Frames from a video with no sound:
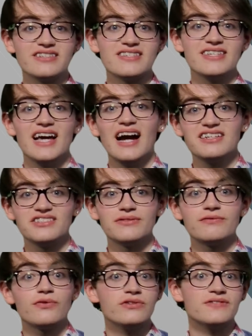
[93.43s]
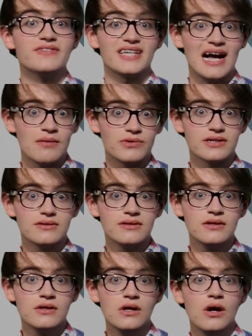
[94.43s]
as the actor in front of the camera,
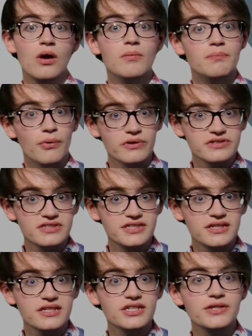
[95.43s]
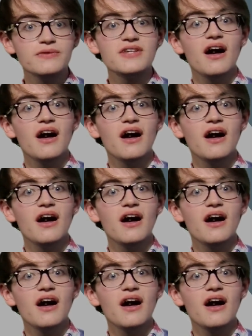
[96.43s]
but you can use a